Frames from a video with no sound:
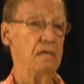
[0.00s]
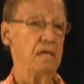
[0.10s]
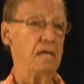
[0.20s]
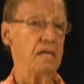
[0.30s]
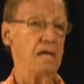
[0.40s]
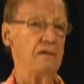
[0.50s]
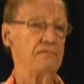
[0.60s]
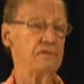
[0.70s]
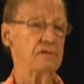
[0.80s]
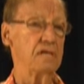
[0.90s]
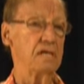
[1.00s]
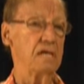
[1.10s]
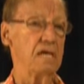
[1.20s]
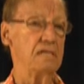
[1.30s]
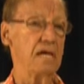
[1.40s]
and head for
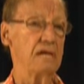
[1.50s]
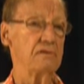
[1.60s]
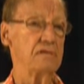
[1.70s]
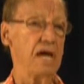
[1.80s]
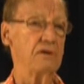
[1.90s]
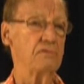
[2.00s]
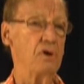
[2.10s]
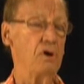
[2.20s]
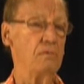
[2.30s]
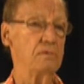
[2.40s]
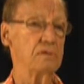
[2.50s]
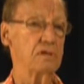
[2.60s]
and take take Rome.